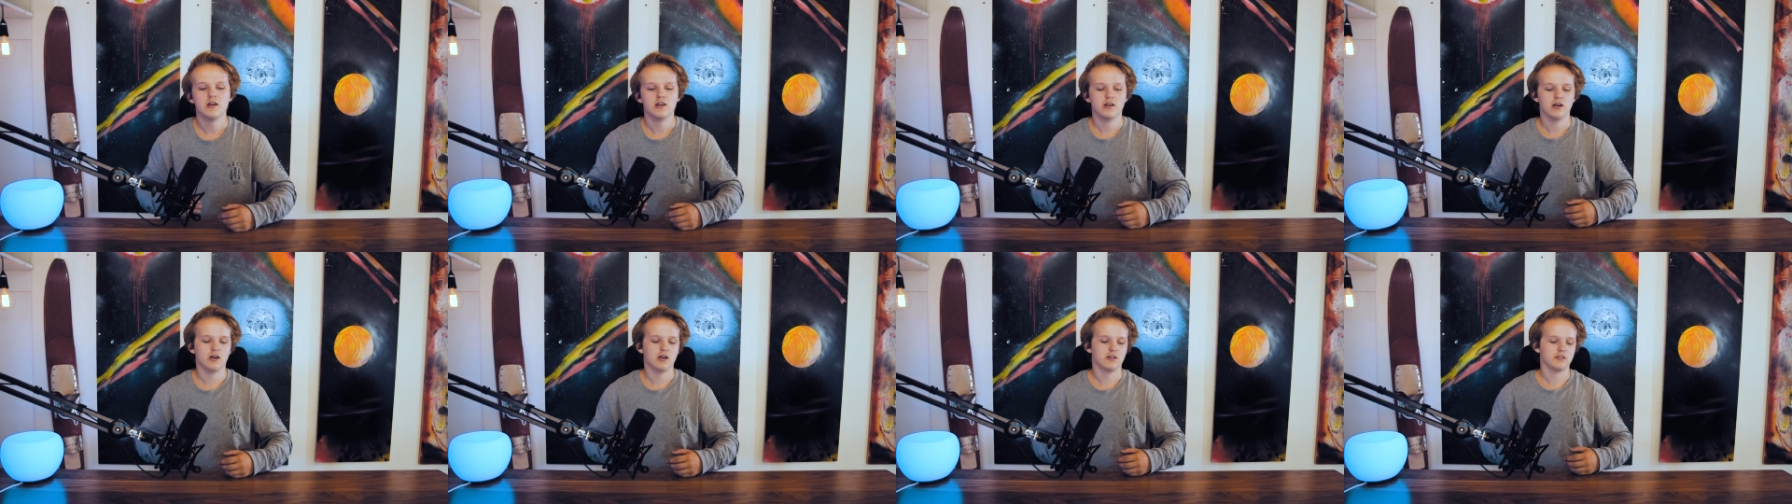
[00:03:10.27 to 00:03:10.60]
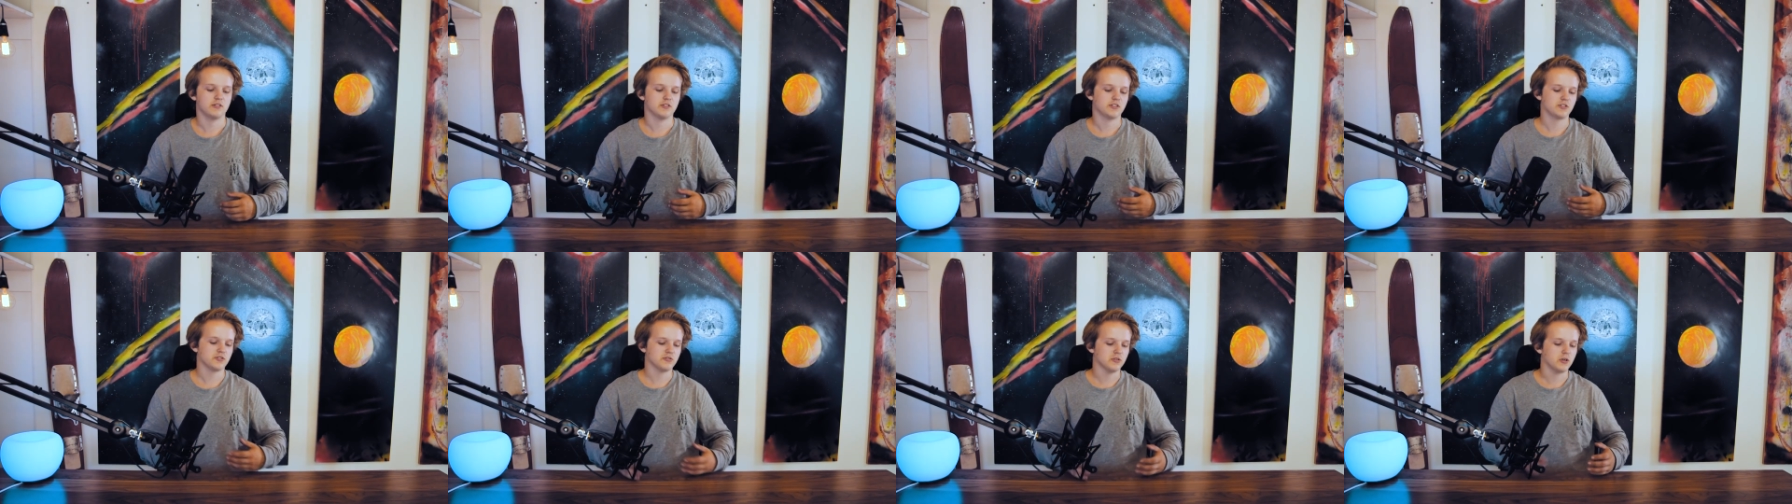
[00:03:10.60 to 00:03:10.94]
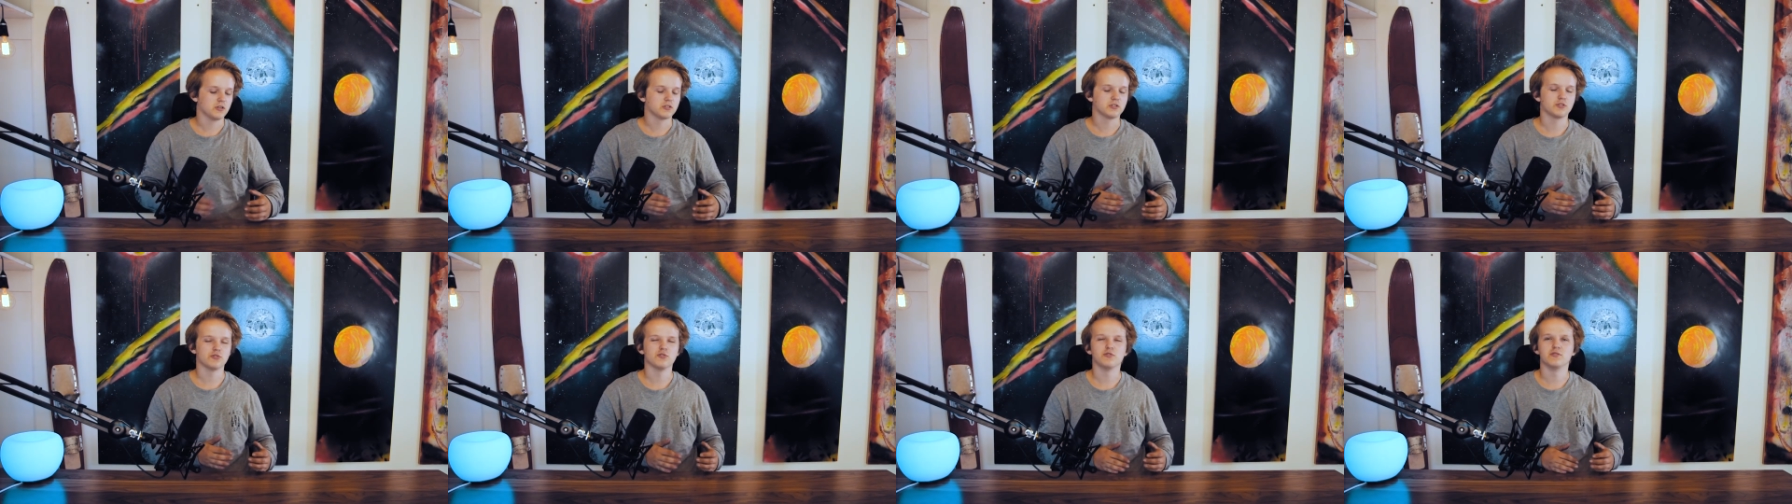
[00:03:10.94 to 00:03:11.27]
uh, the
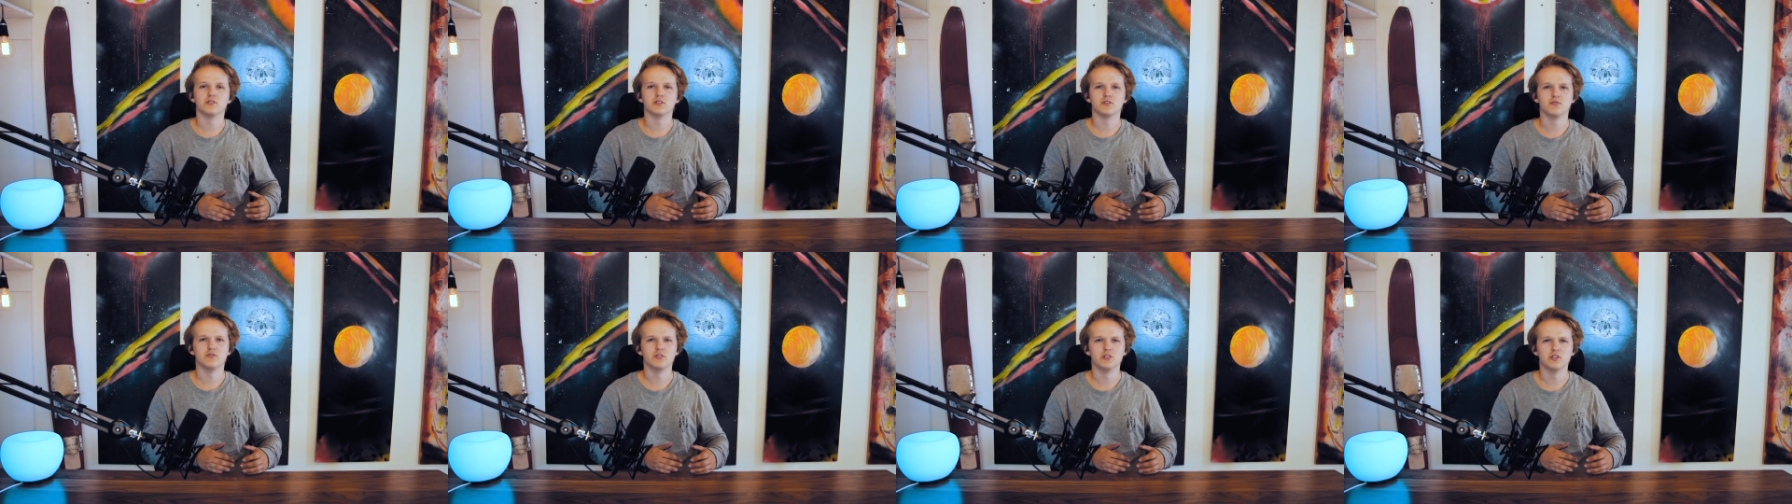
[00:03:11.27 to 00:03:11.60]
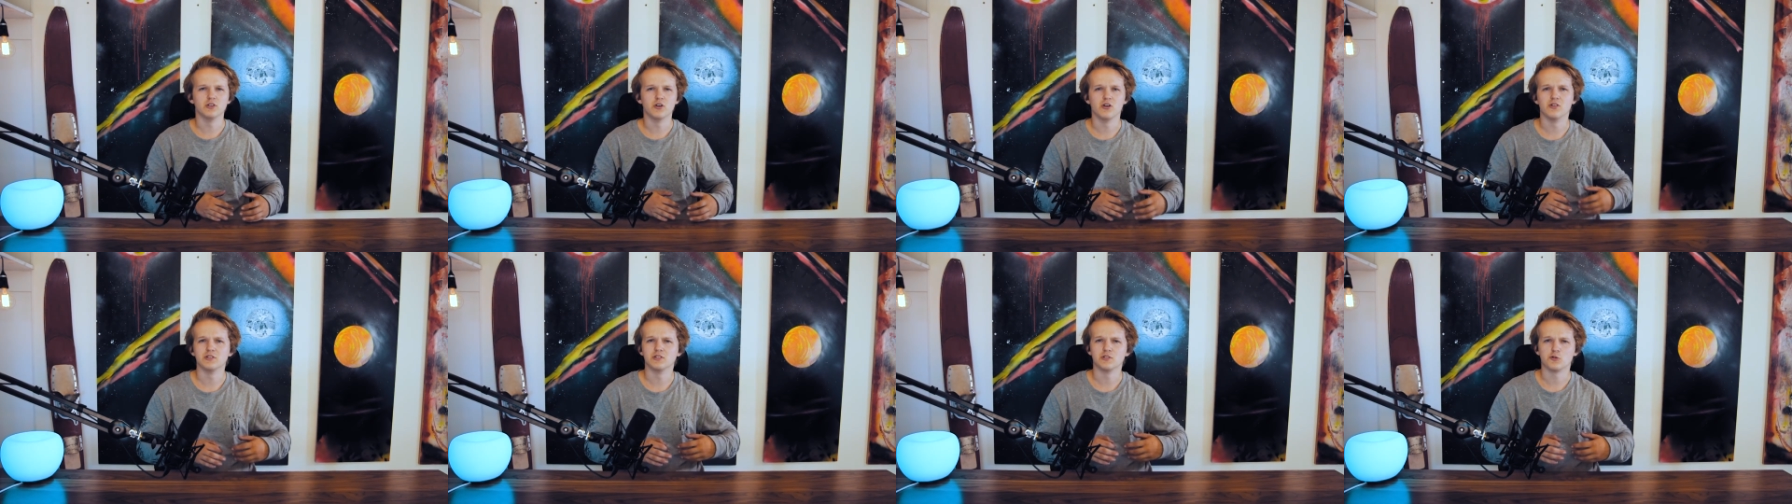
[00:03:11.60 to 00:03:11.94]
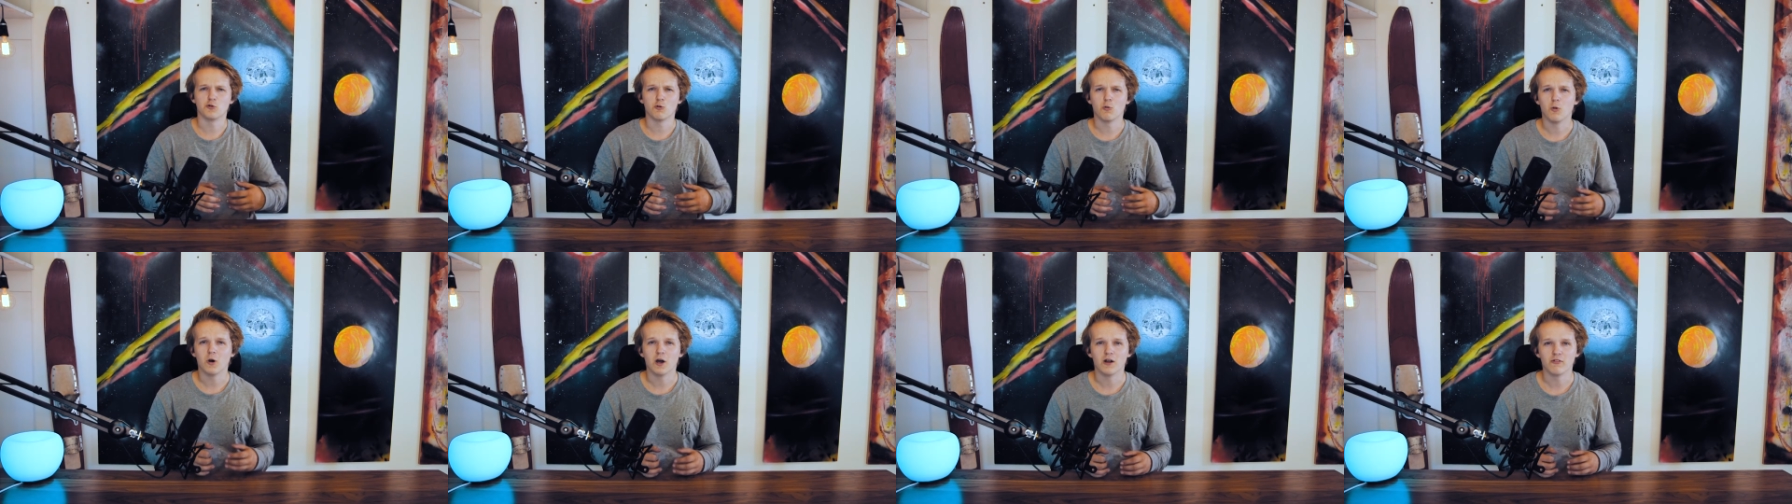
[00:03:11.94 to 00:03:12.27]
structure of this video isn't
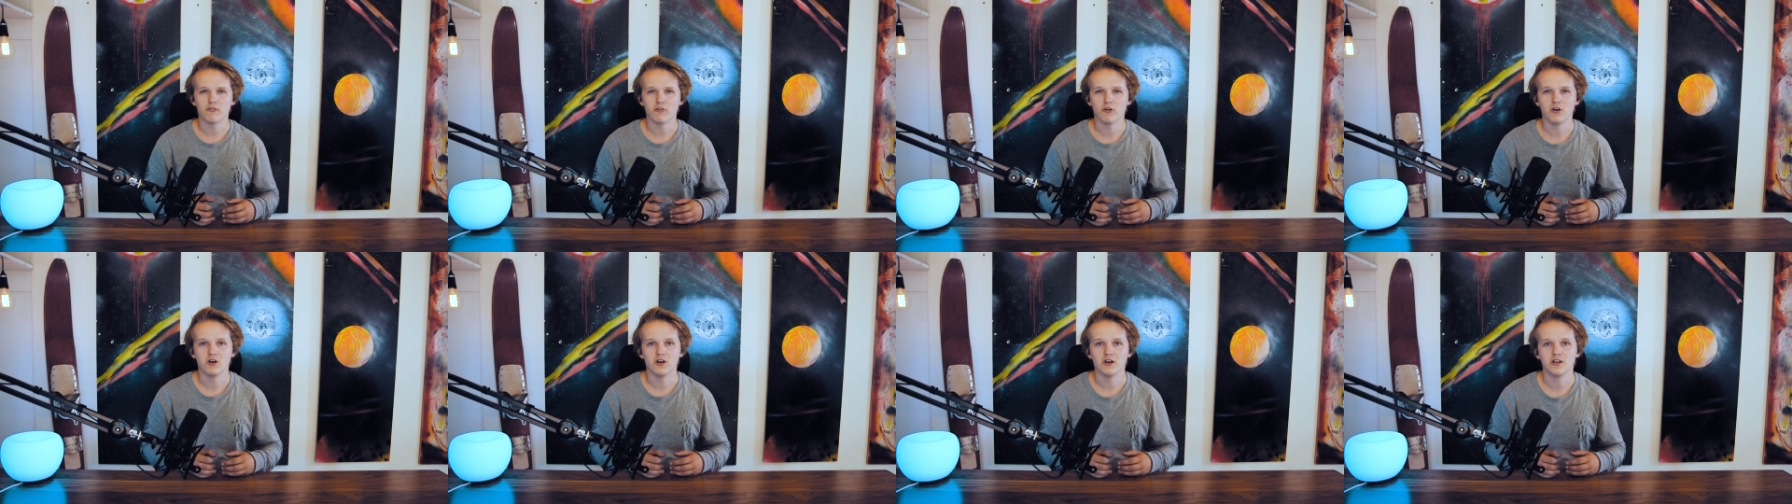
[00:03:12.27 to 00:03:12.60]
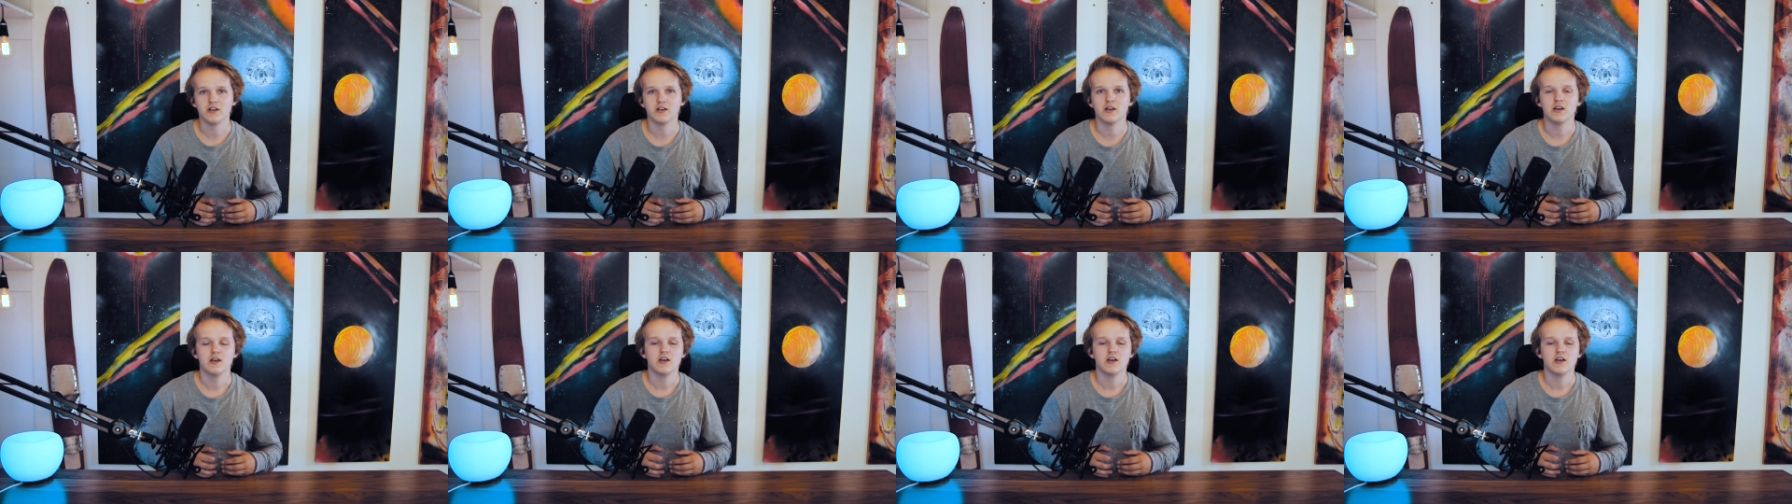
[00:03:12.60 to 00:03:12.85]
quite right